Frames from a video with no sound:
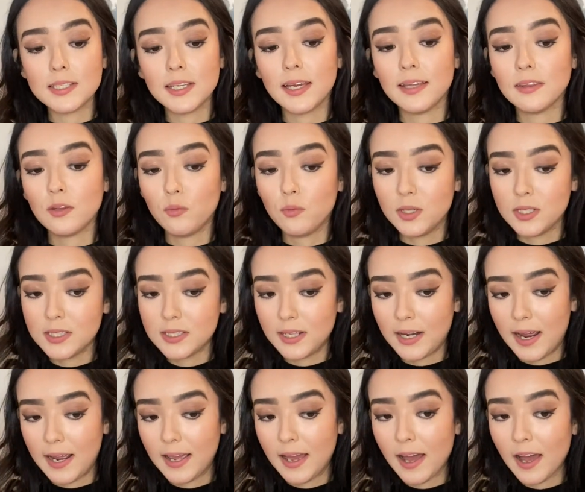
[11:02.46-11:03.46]
like the ones that
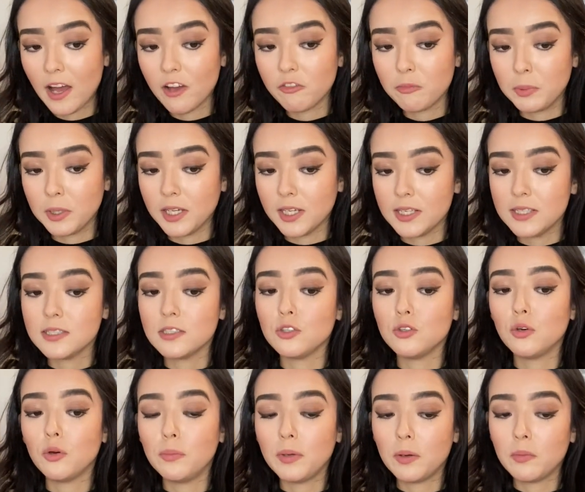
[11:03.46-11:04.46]
I have, because
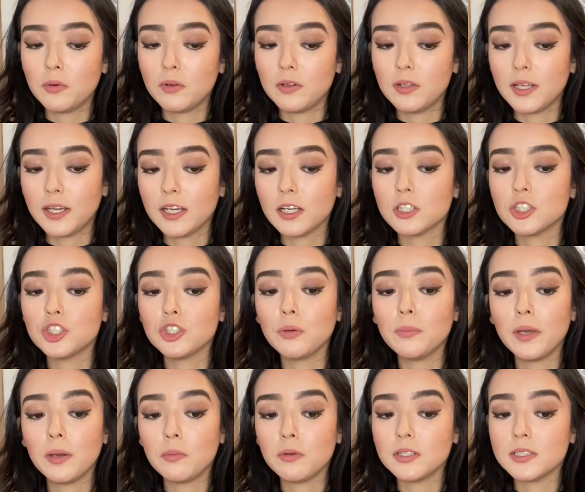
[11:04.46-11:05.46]
you'll be able to, she'll
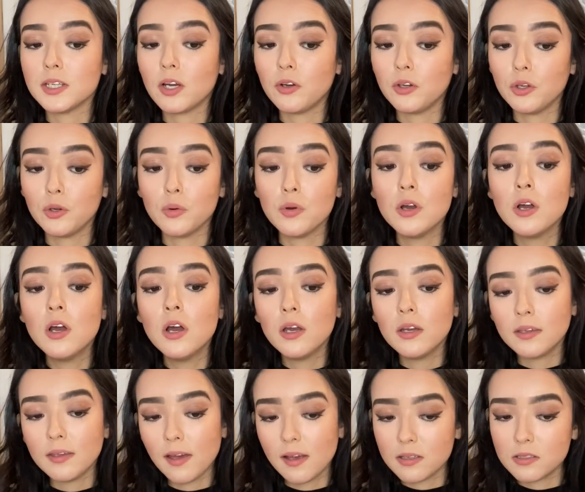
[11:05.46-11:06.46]
be able to tell you,
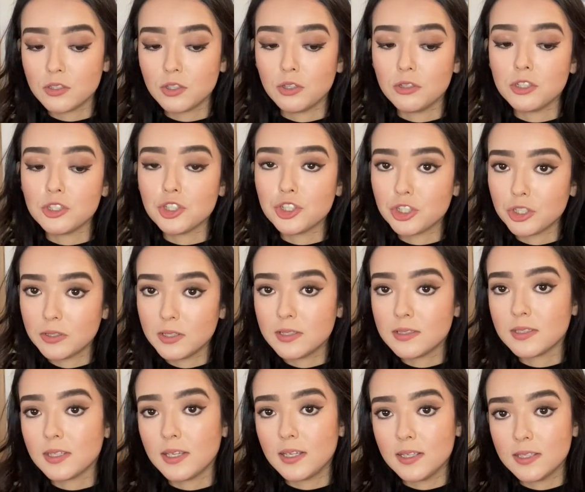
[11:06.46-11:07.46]
yes, your insurance
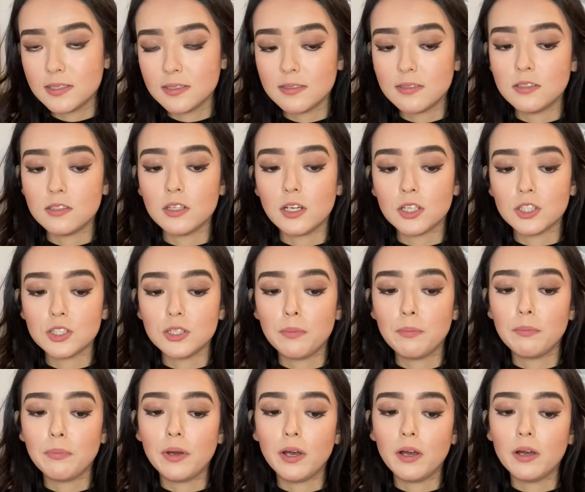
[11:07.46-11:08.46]
is a
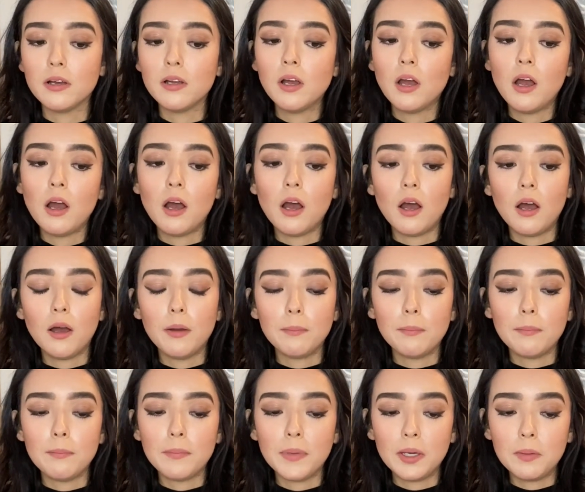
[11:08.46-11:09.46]
deduction, but
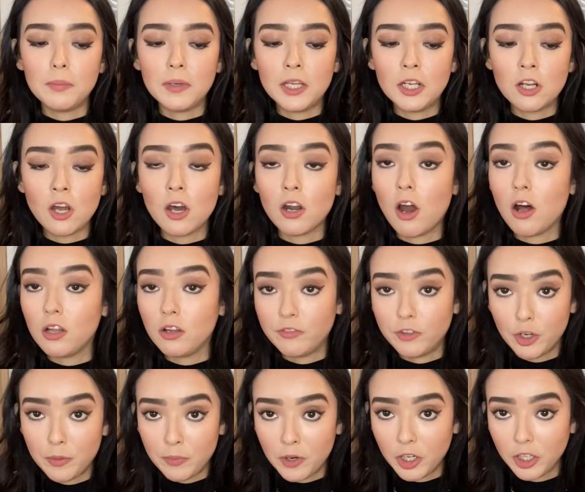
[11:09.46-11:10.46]
maybe not all of
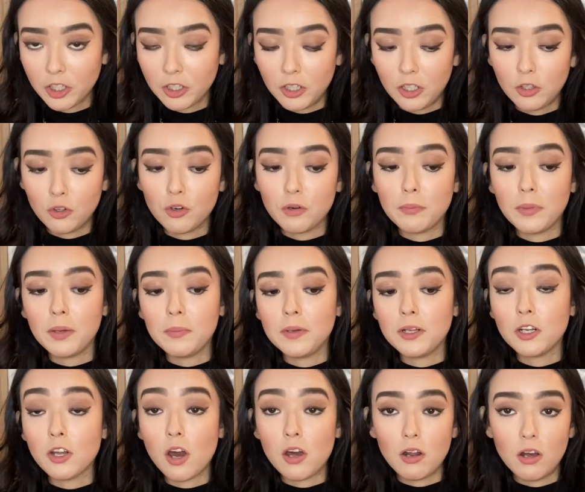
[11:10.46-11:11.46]
your marketing, or maybe
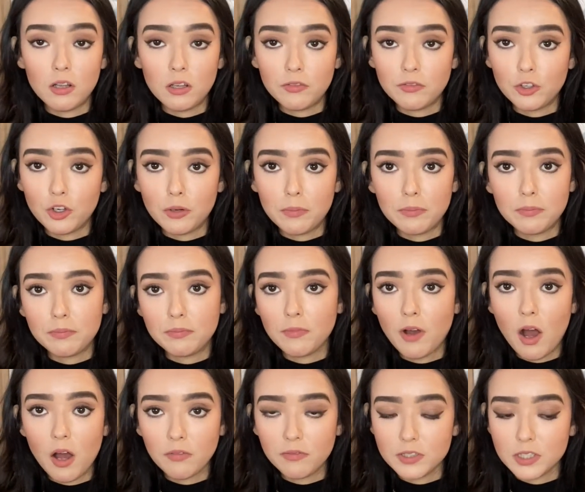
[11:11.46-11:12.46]
not all of your
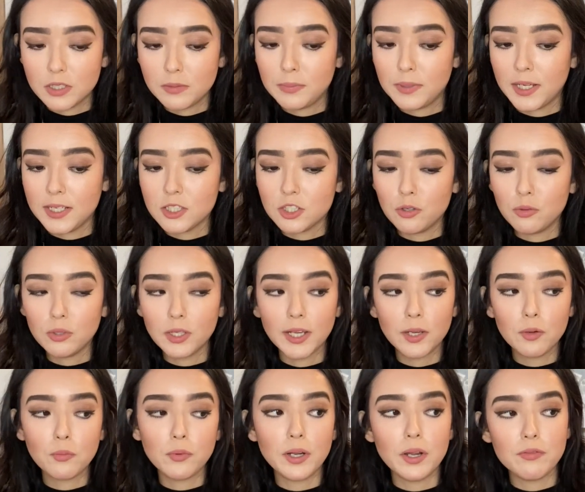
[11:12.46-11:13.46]
office supplies, or
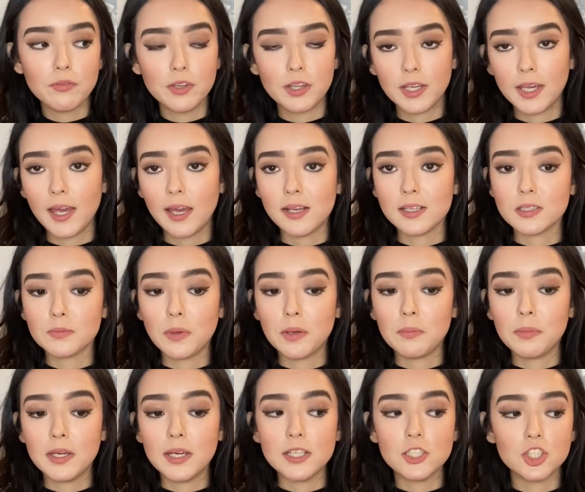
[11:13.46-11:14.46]
whatever the case may
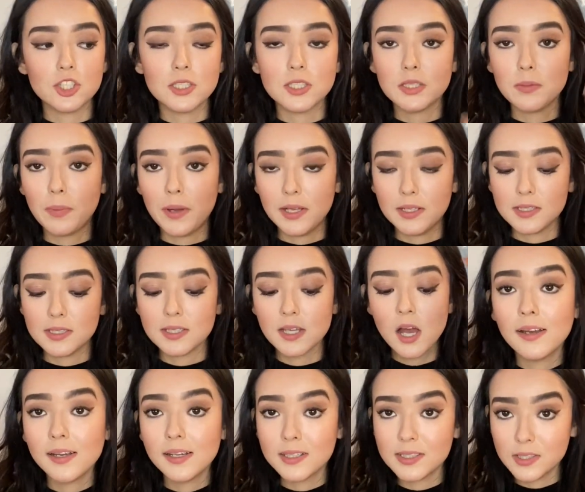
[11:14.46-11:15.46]
be. It just depends.
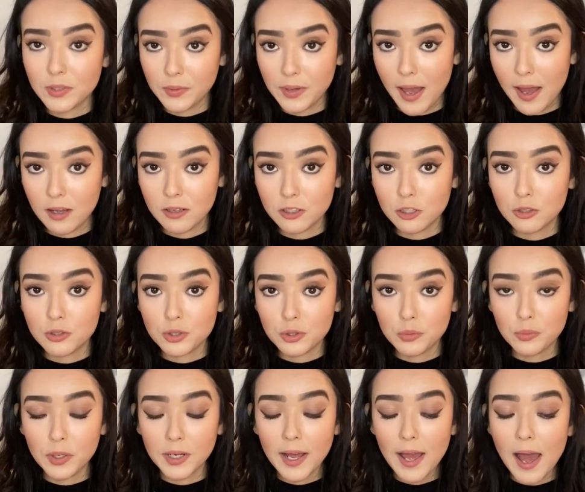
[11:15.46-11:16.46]
So yeah, you do
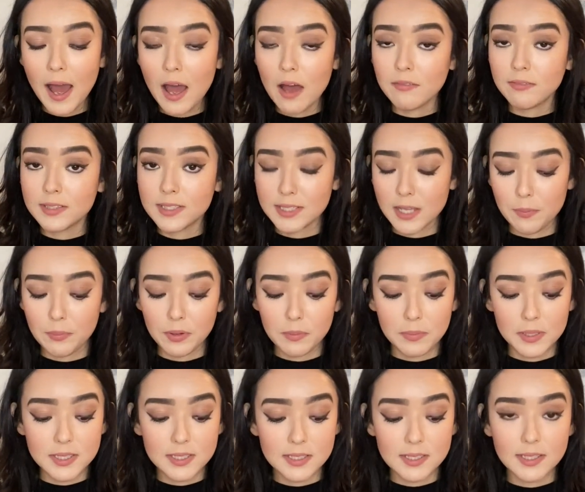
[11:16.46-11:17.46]
want to have separate
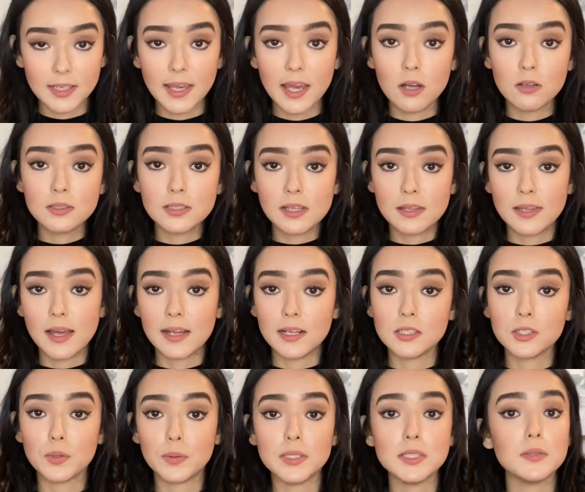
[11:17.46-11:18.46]
business accounts. That is
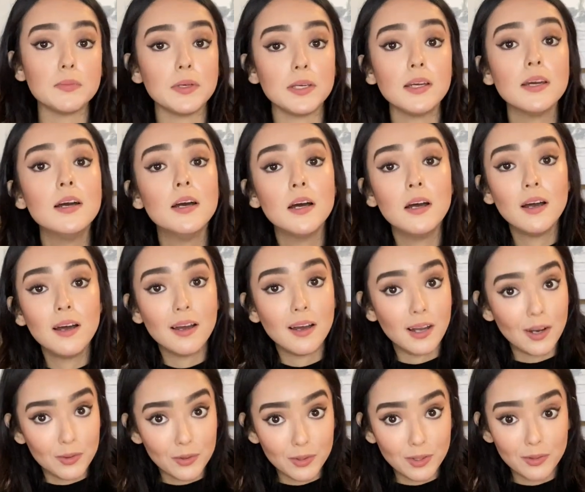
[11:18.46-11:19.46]
going to be
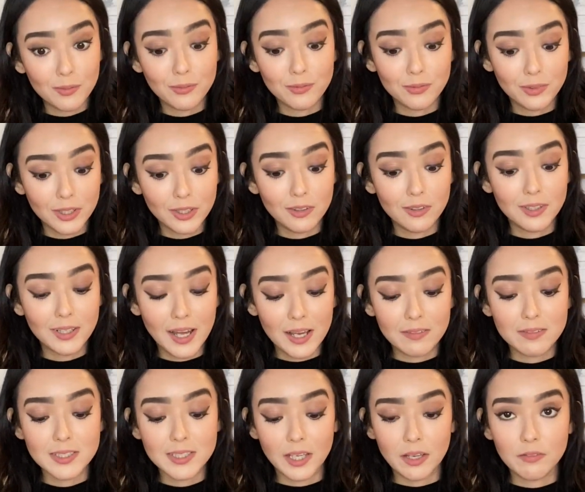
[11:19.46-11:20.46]
a real
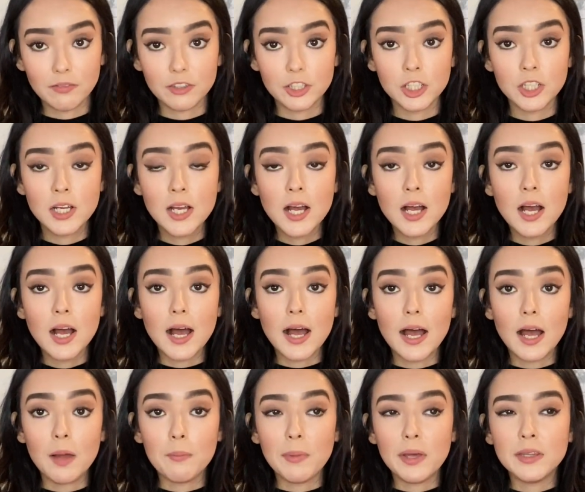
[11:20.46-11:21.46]
lifesaver.
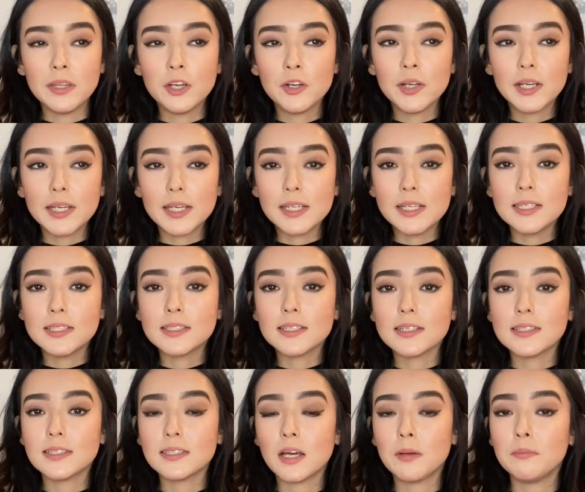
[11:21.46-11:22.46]
And there is
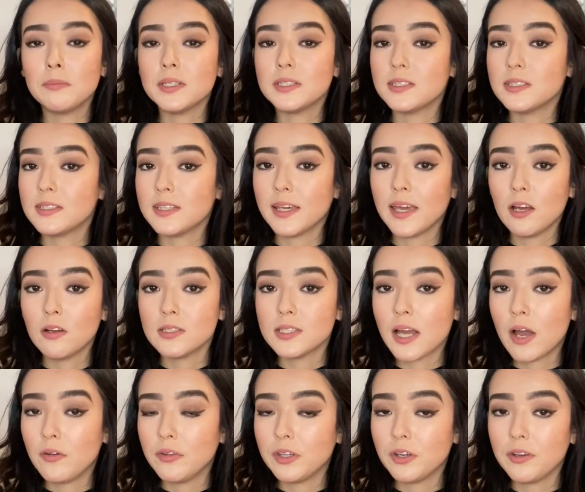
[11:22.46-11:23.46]
some business accounts
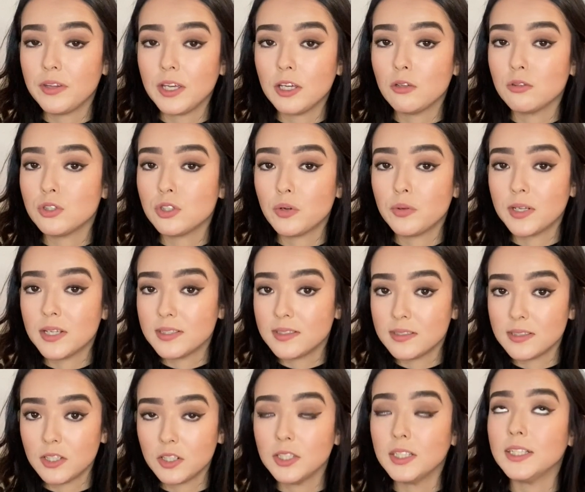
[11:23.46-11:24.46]
out there that you don't
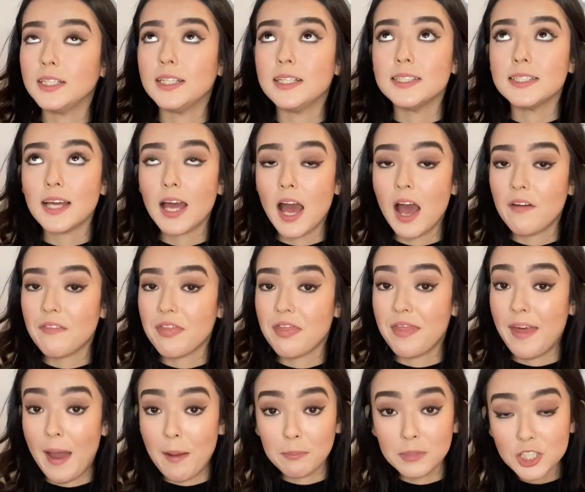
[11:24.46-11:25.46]
necessarily need to have
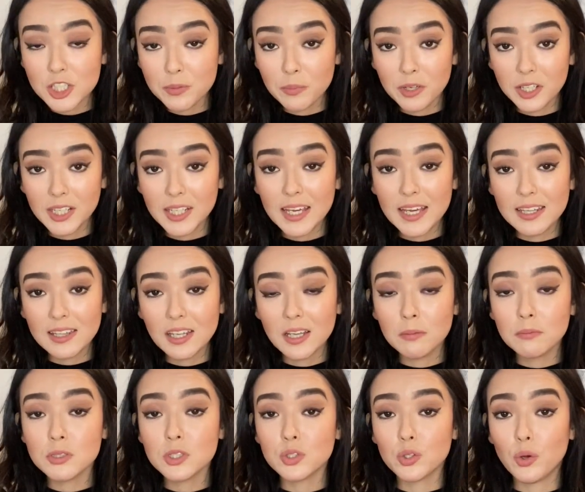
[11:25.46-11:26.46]
that much money in
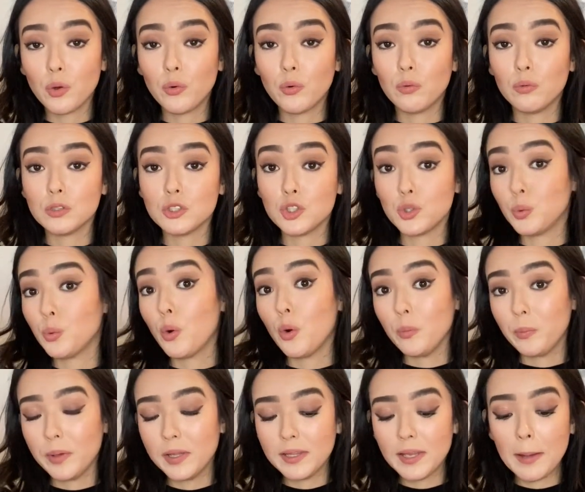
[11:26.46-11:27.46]
them. So to
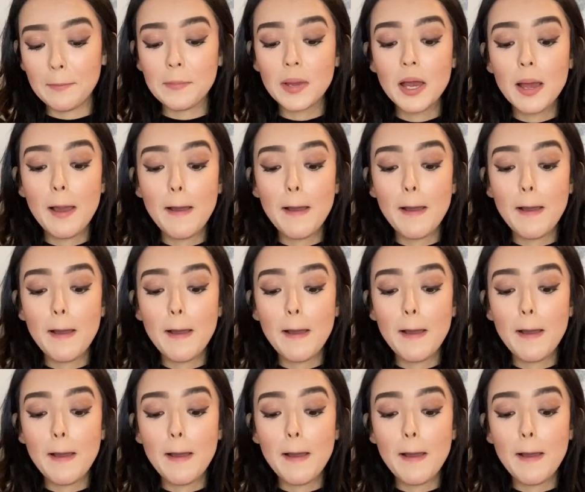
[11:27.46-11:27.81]
open them,